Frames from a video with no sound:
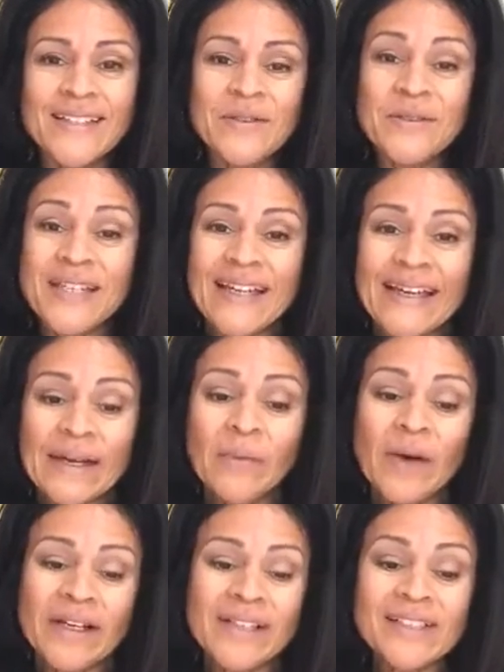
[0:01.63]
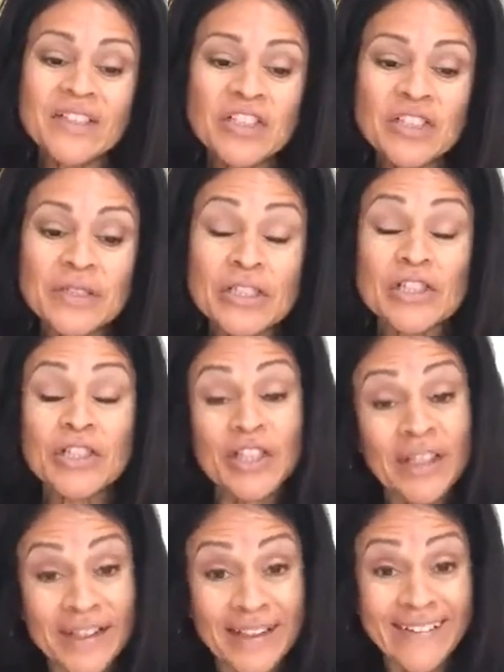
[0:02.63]
So today I wanted to
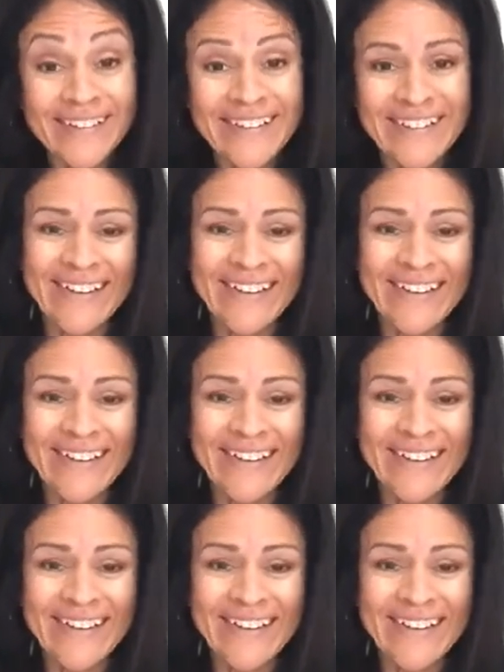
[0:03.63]
share